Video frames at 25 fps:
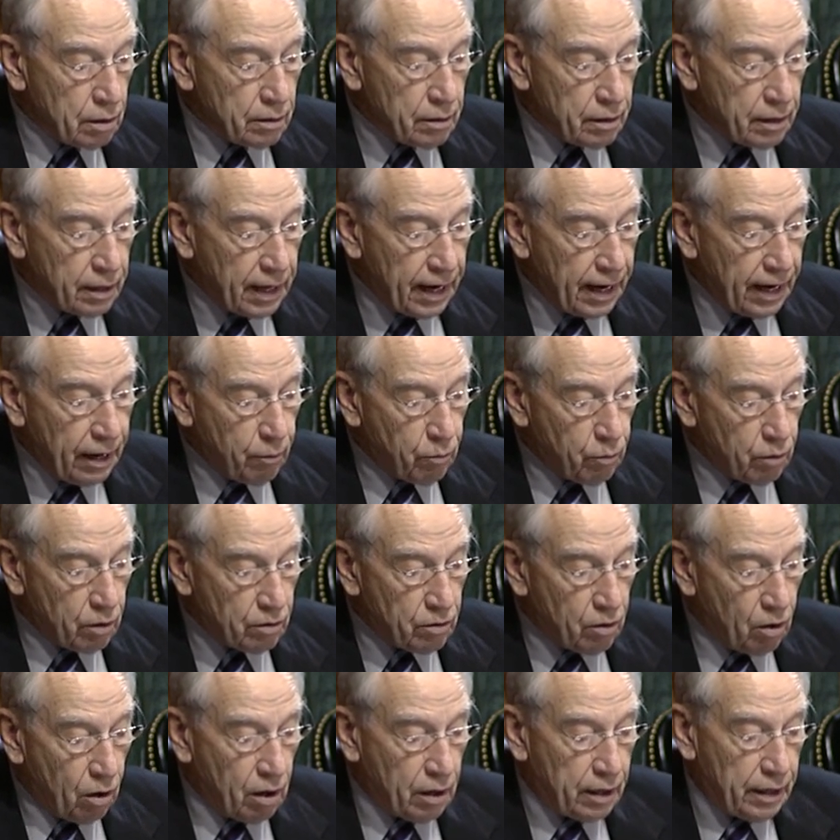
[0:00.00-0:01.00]
Today we're
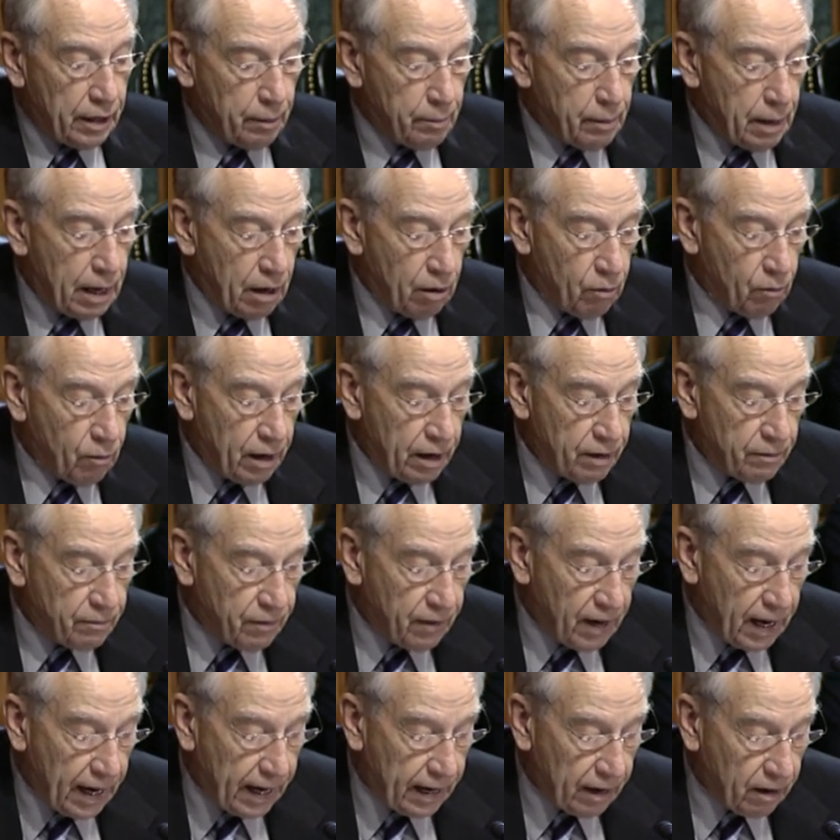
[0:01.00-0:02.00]
talking about red
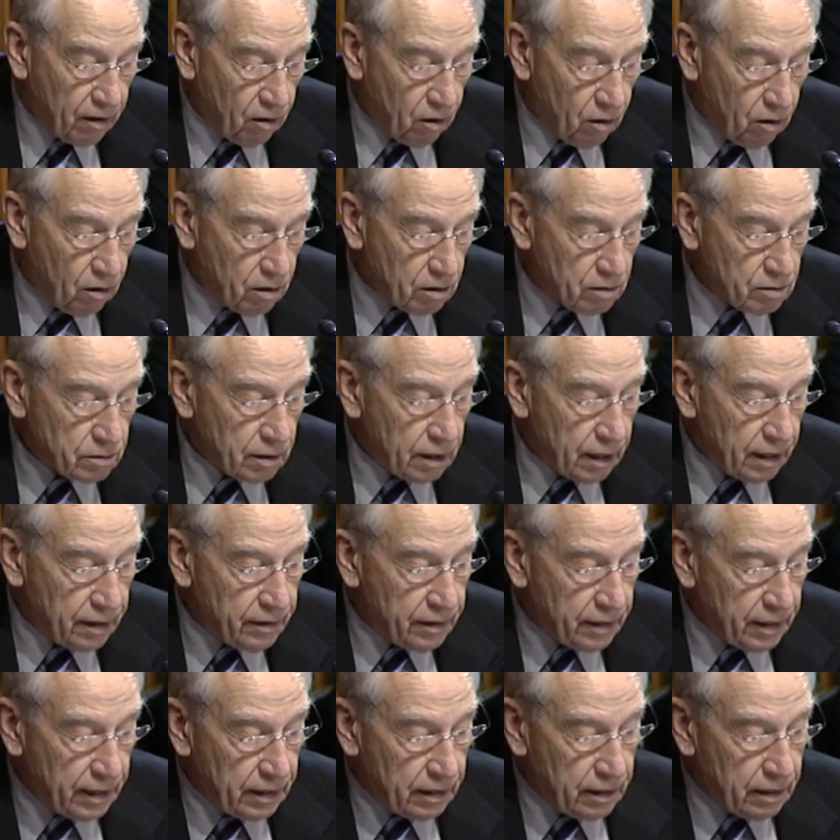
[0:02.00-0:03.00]
flag laws. I
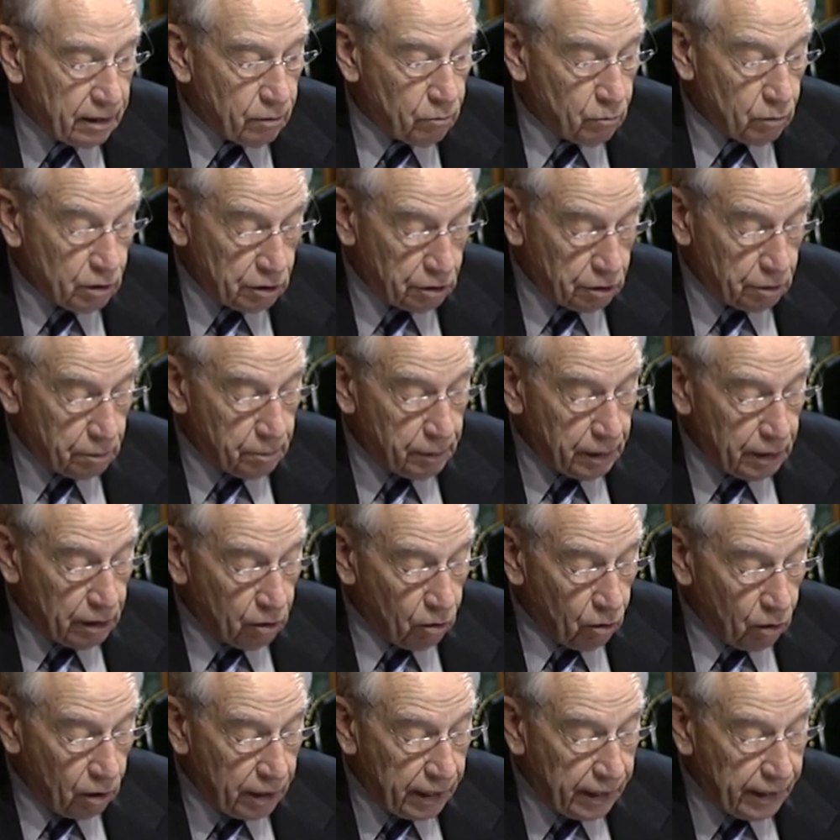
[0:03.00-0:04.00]
think that we should be
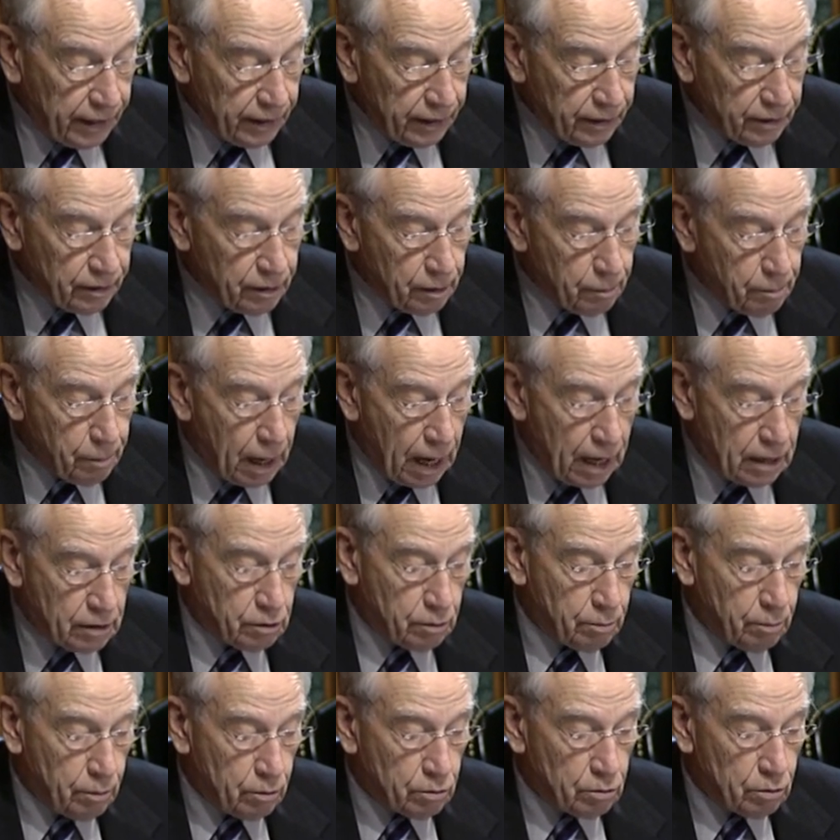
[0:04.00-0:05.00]
looking into
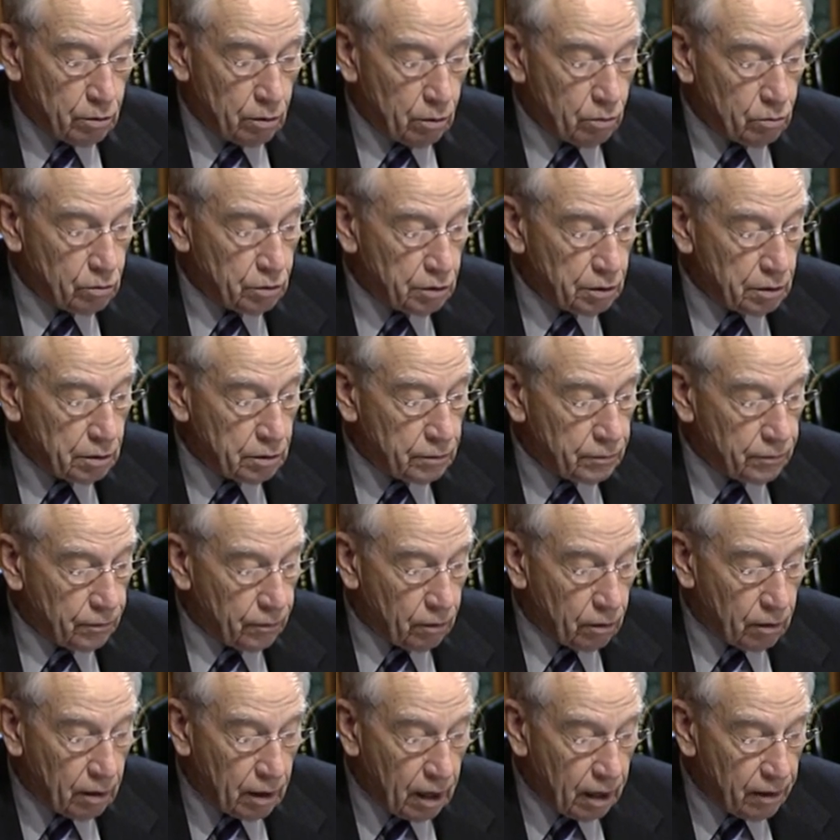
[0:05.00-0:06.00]
possible solutions
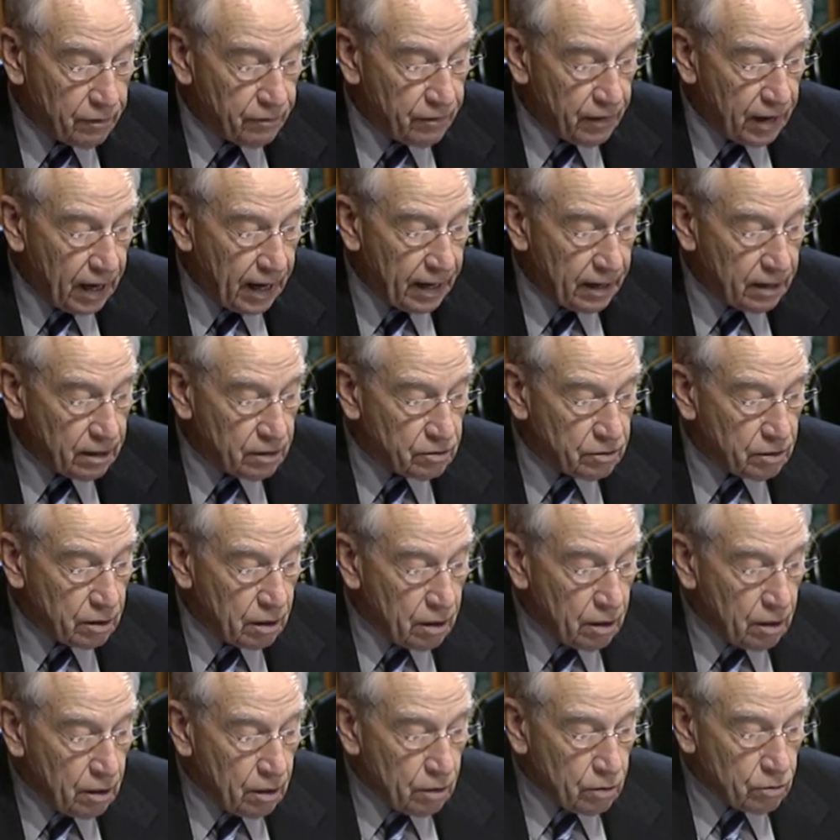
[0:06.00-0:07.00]
for gun violence,
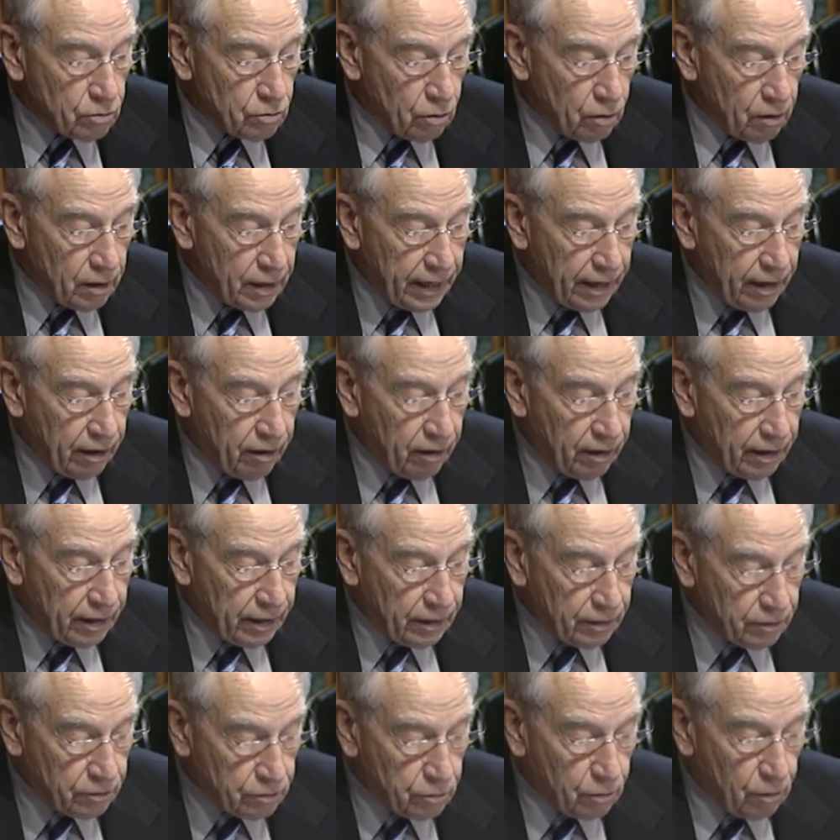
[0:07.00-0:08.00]
so a
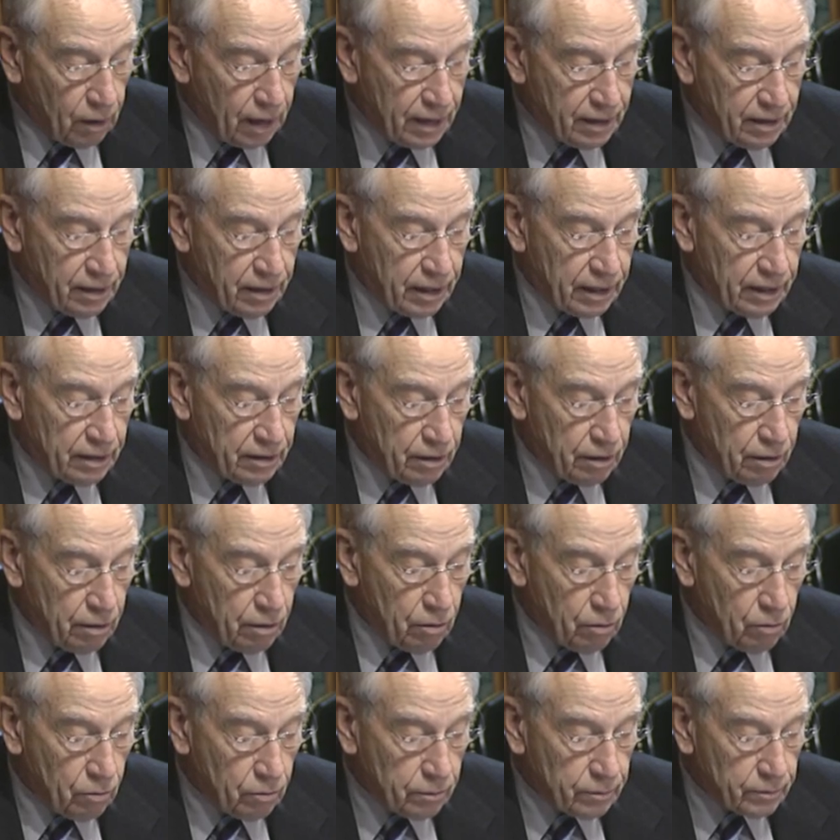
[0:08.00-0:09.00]
hearing is the right thing to
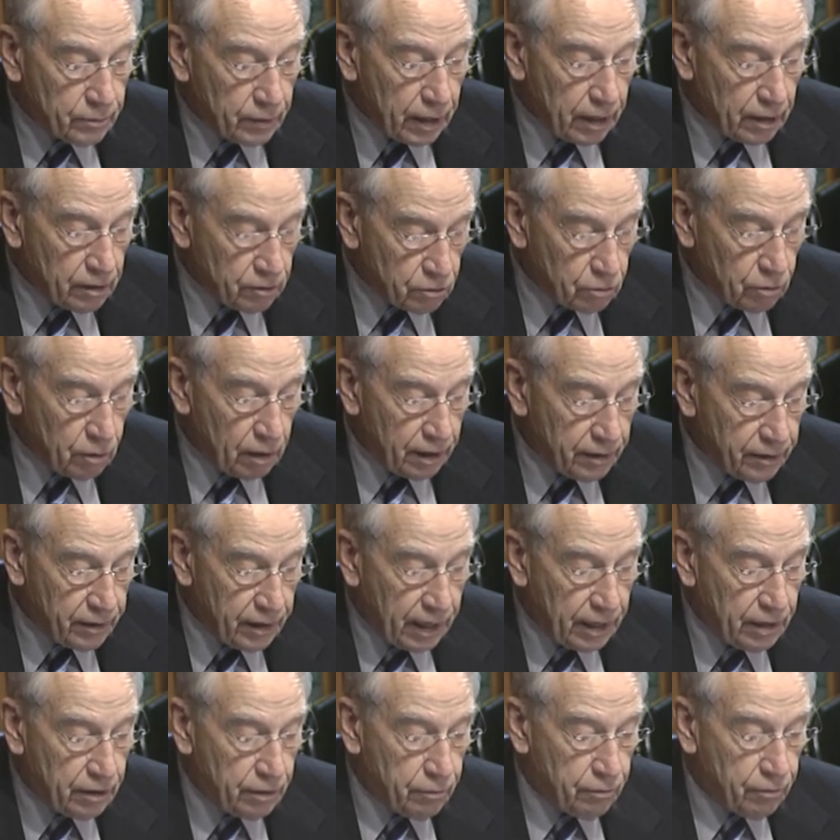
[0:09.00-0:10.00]
do. And so I
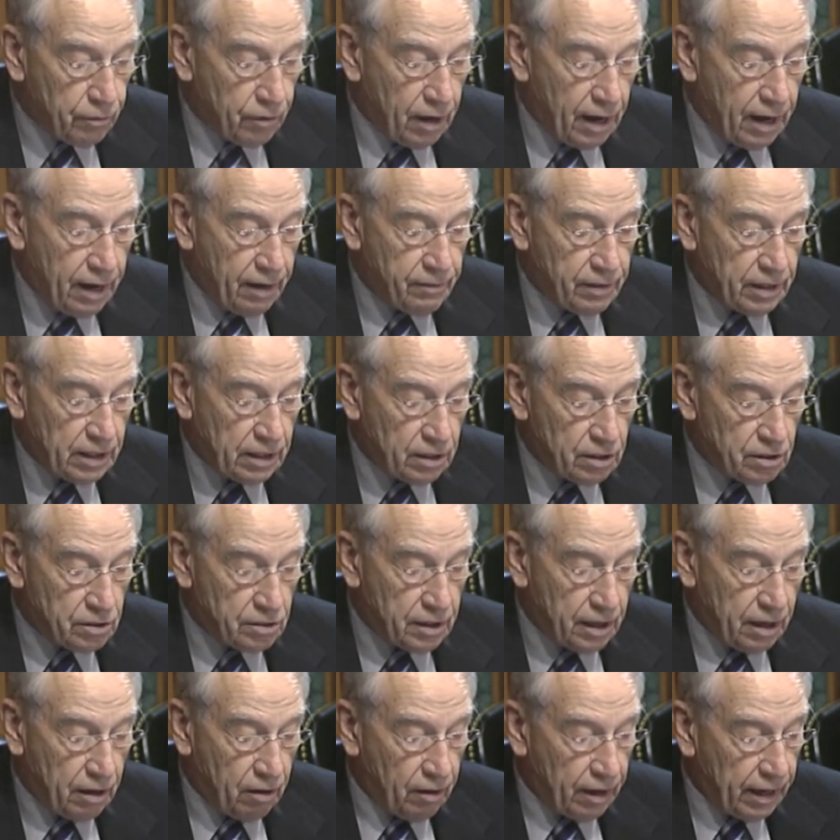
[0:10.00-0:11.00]
thank you for having
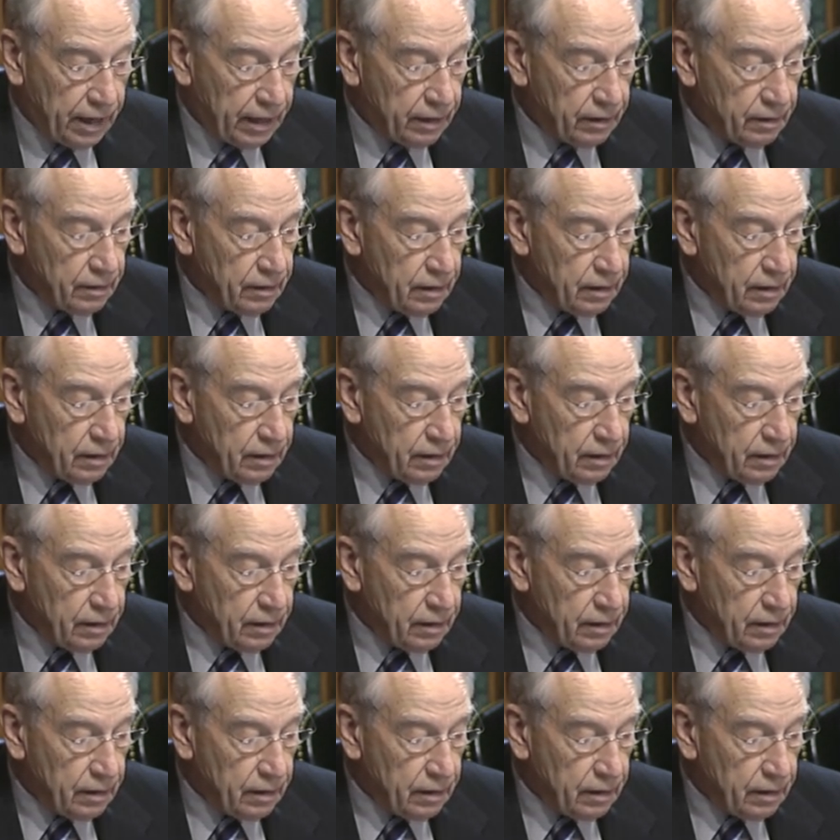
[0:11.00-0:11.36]
this hearing.